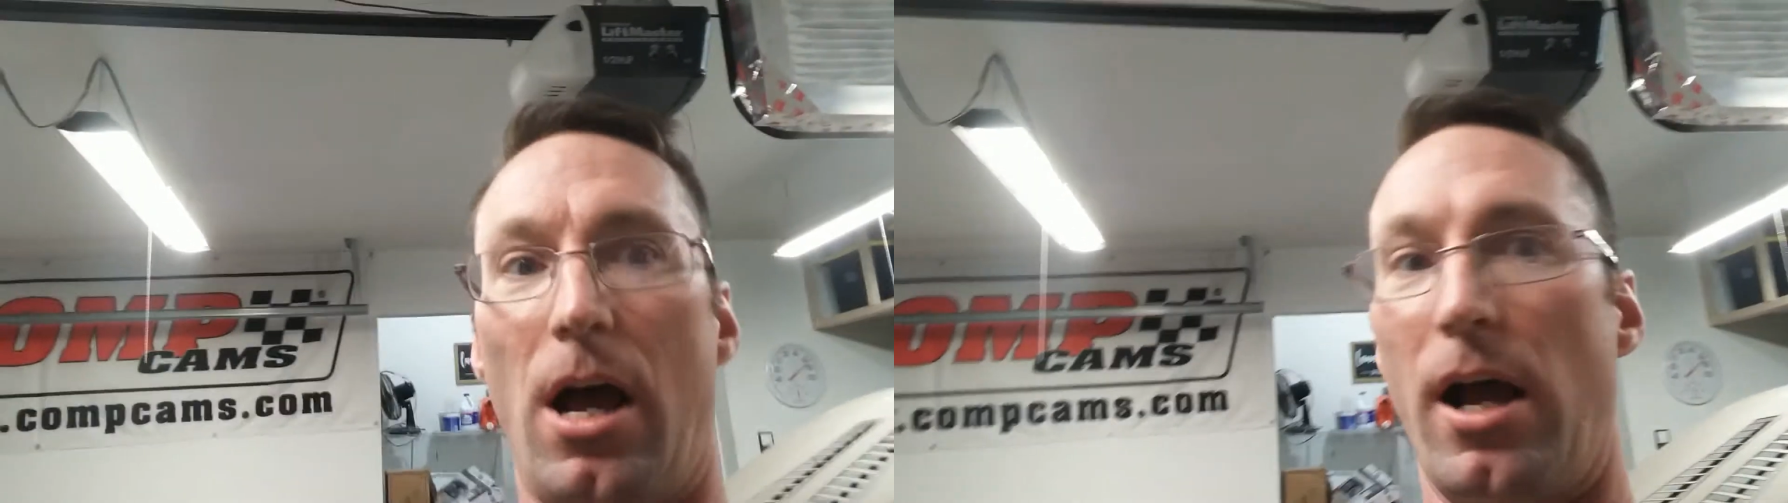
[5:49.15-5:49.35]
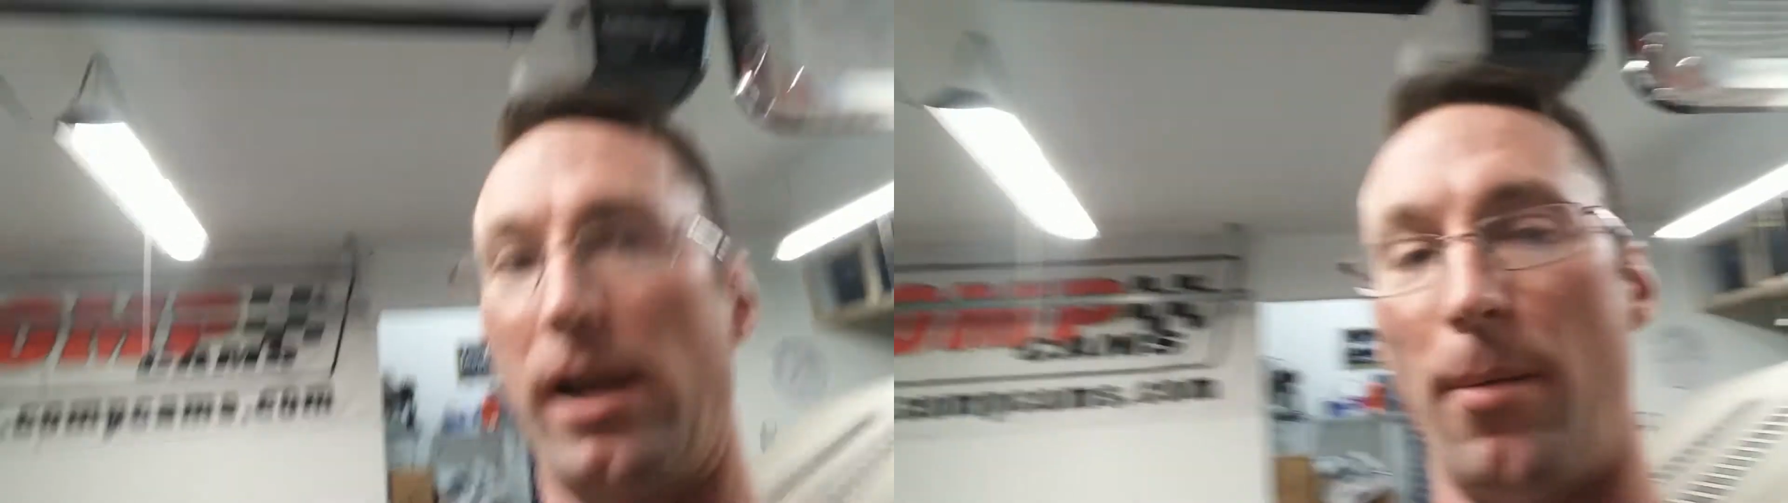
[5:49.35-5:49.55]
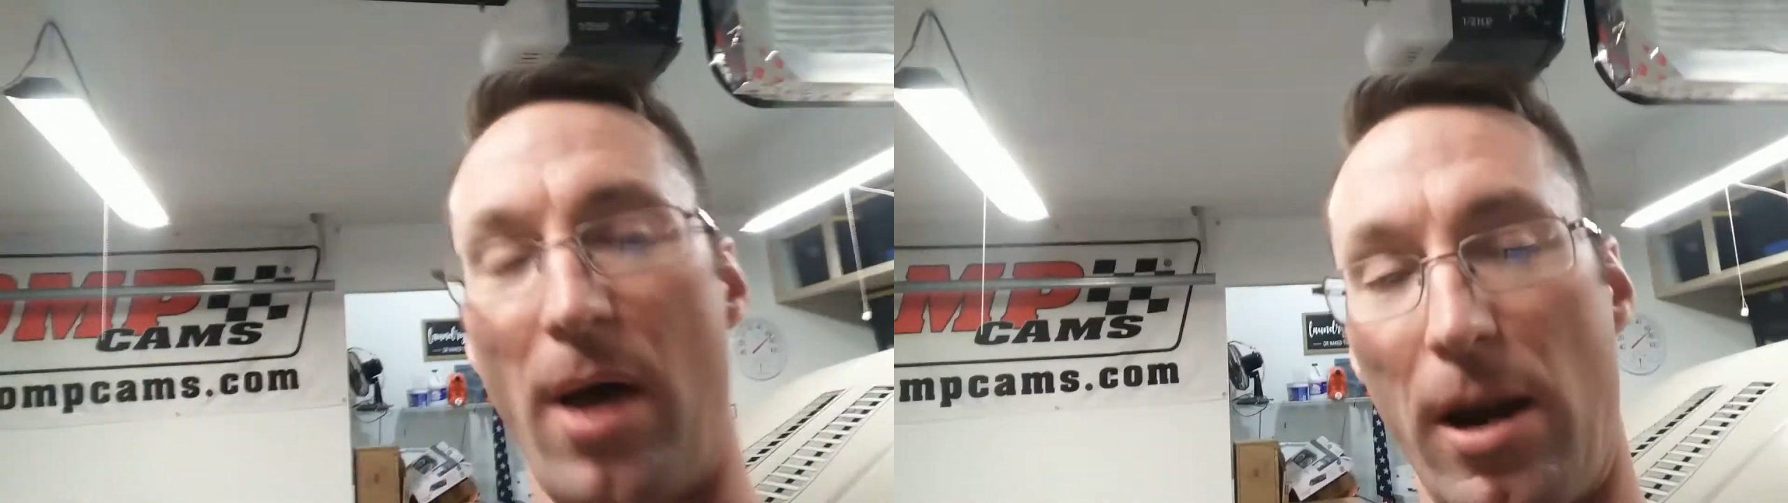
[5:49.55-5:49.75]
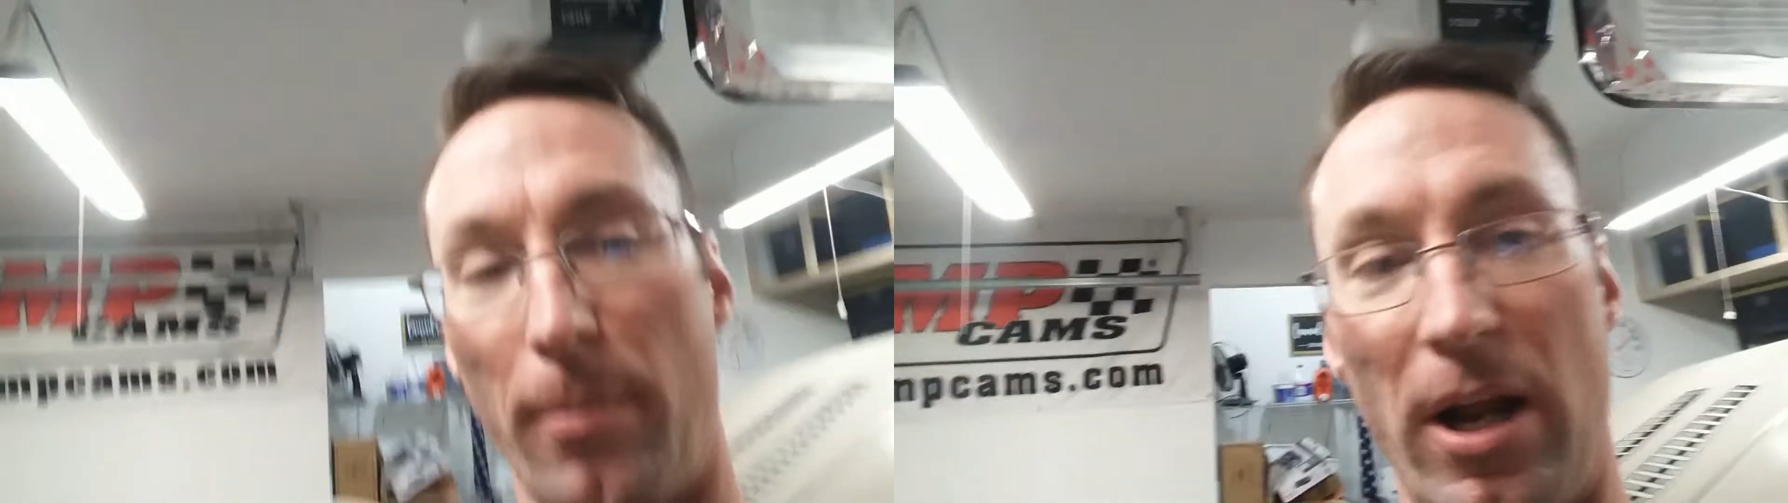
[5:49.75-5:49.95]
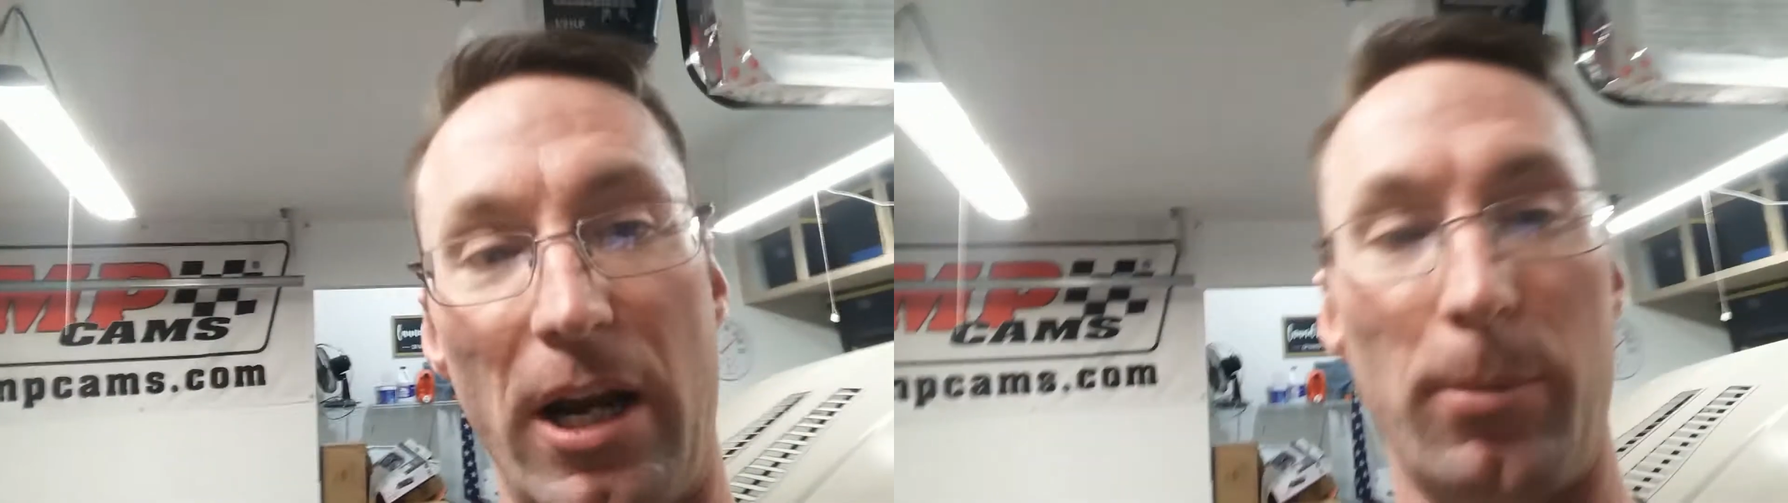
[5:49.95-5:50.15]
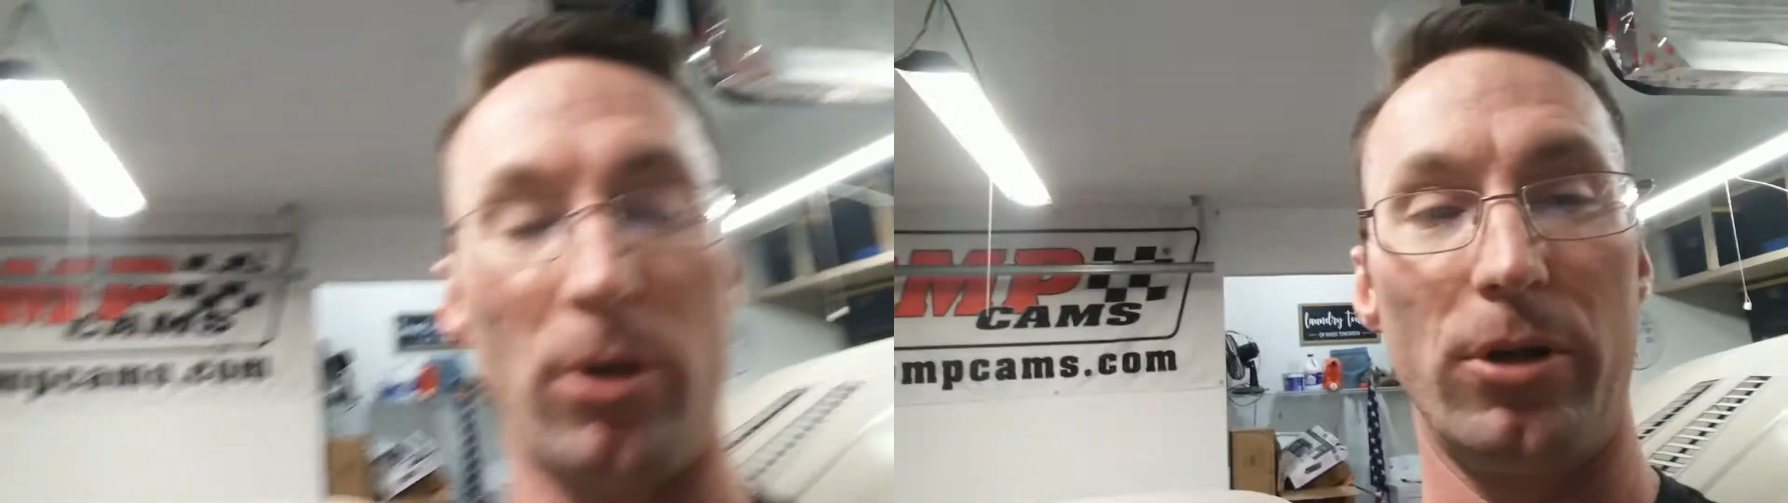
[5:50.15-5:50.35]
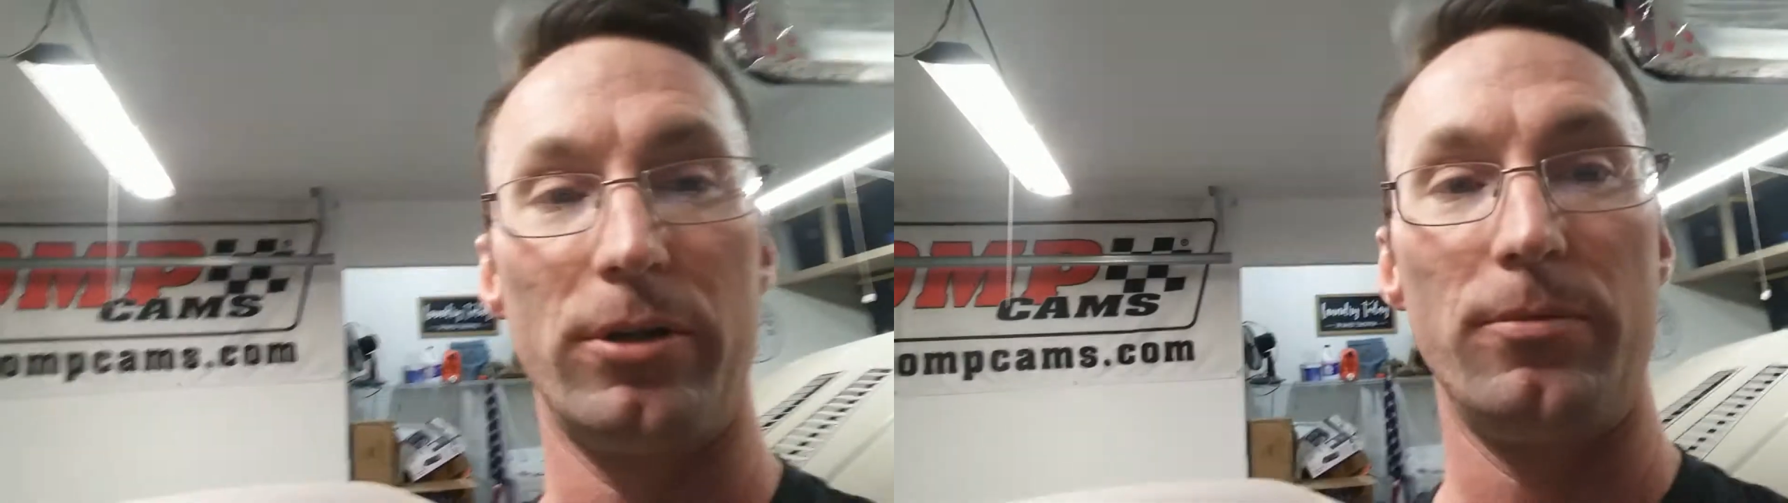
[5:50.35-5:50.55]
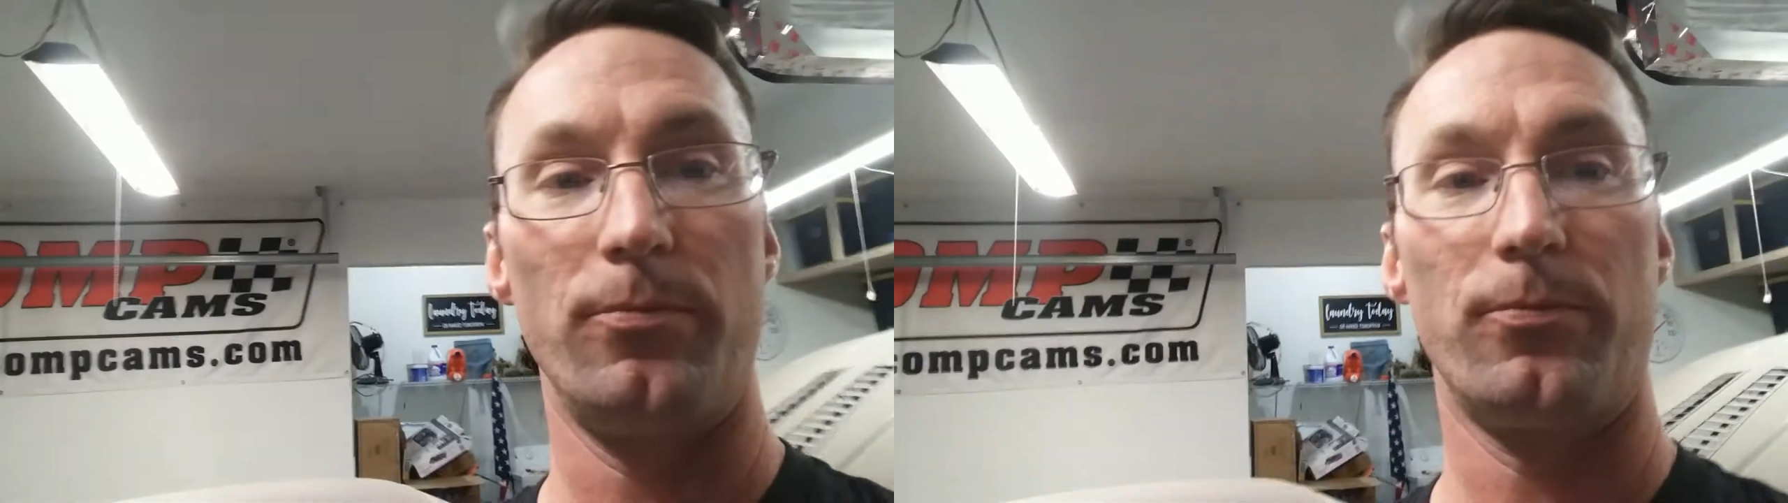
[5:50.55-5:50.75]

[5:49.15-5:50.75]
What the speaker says: I come out of my neighborhood,